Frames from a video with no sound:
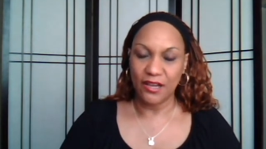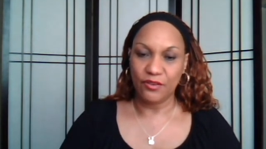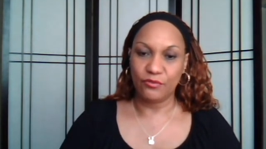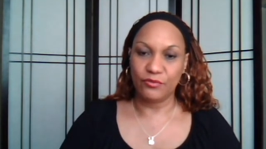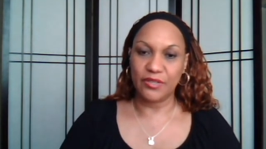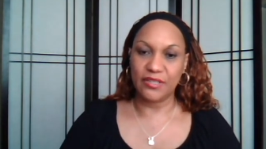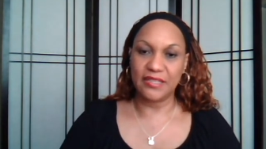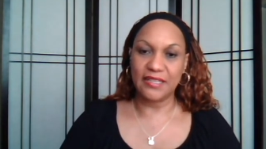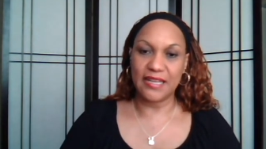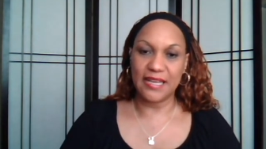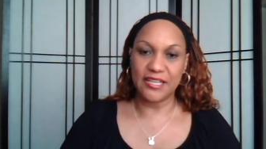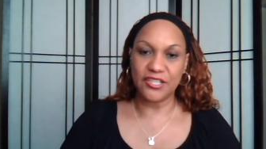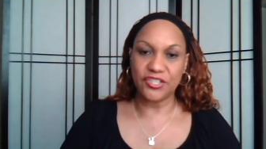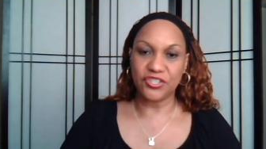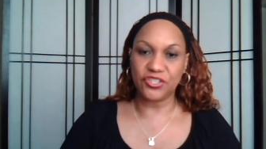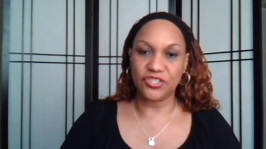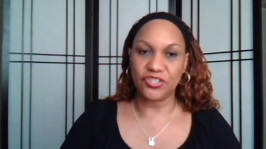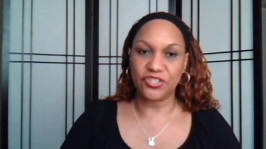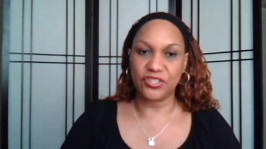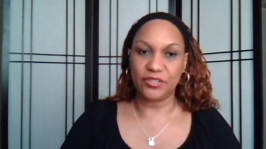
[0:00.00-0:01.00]

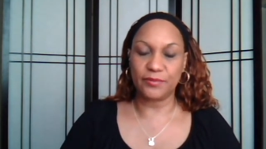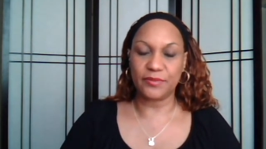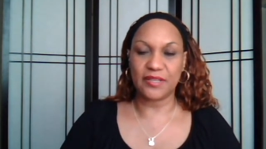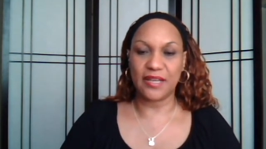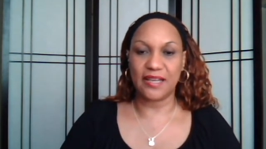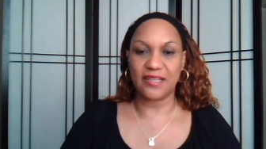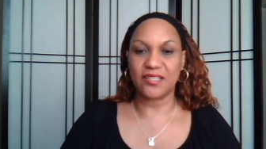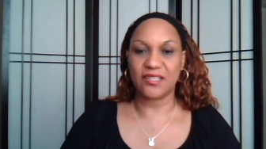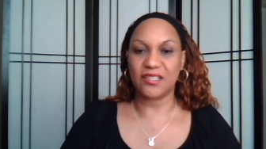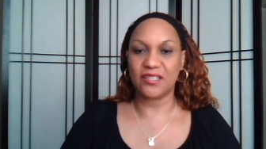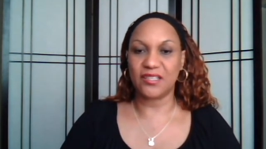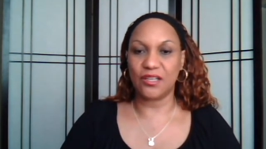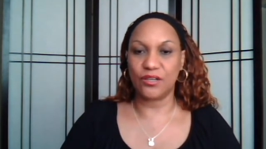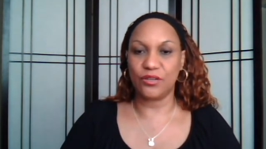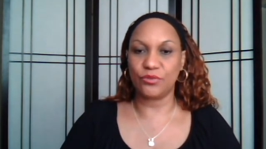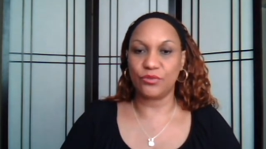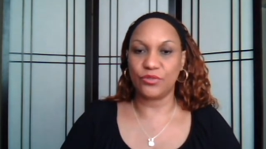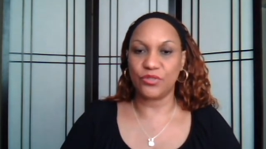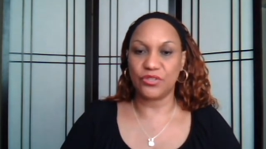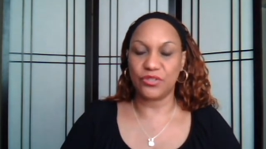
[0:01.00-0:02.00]
Relationships are
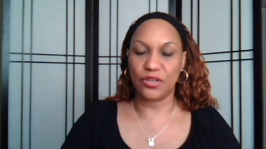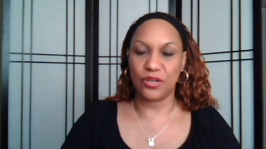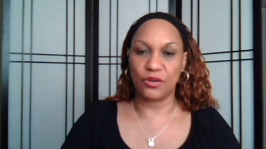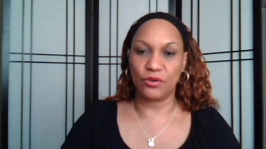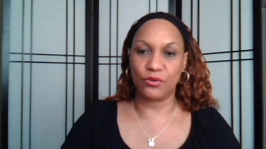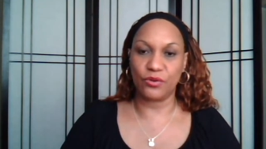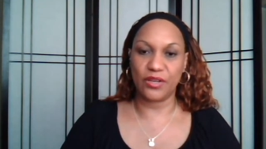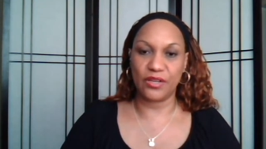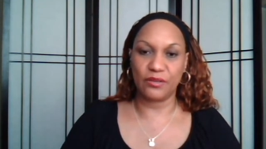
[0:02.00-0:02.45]
so